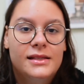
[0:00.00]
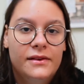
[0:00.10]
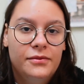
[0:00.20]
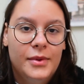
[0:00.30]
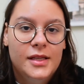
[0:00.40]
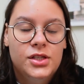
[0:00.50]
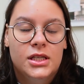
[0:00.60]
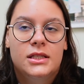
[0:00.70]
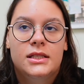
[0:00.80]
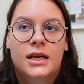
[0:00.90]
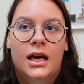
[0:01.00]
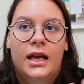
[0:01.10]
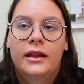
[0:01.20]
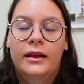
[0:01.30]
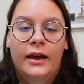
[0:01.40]
as I've mentioned,
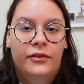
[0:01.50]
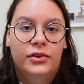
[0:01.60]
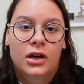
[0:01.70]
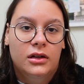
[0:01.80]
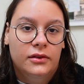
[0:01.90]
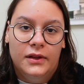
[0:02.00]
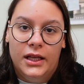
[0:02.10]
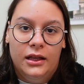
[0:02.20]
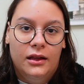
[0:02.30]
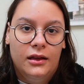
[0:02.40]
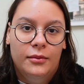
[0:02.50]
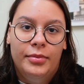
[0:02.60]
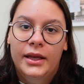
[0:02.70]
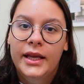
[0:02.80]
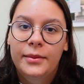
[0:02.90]
I have a lot of like
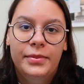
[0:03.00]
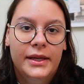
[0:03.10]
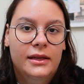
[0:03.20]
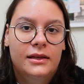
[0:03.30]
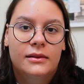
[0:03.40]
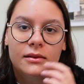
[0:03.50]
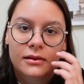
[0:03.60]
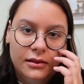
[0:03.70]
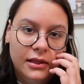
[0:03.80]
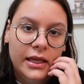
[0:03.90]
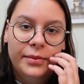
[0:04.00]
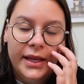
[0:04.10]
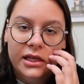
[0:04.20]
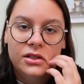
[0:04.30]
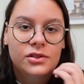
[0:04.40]
hip pain, leg
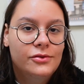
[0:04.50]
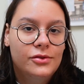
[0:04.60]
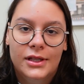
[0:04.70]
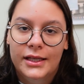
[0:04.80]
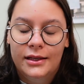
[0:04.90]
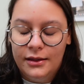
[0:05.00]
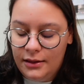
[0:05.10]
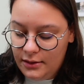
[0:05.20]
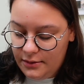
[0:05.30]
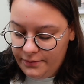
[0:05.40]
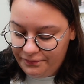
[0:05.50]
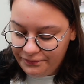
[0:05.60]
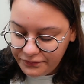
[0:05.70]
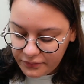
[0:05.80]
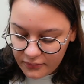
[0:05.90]
pain due to like
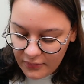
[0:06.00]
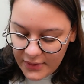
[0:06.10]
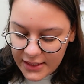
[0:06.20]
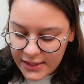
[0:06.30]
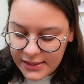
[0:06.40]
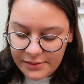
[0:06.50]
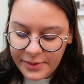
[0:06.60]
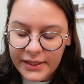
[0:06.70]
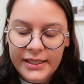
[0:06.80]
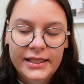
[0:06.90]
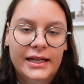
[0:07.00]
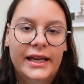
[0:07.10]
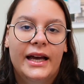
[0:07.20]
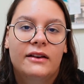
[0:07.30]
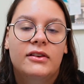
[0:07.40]
a disability that I
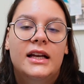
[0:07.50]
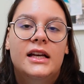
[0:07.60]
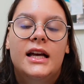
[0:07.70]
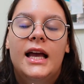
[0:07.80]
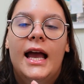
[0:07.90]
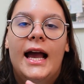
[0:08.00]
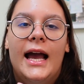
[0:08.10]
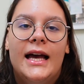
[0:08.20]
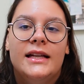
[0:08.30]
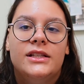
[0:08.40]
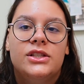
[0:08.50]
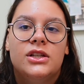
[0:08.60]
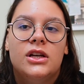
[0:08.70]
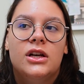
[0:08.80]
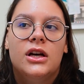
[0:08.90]
have, and
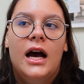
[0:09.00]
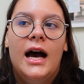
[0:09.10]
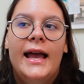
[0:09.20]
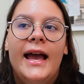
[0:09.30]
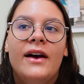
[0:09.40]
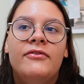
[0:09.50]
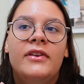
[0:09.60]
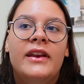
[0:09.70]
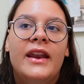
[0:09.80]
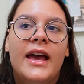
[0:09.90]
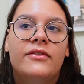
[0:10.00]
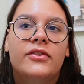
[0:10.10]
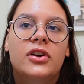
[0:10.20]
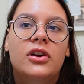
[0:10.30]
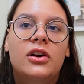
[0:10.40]
I have
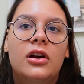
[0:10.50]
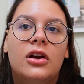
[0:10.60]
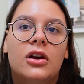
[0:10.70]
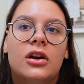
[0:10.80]
never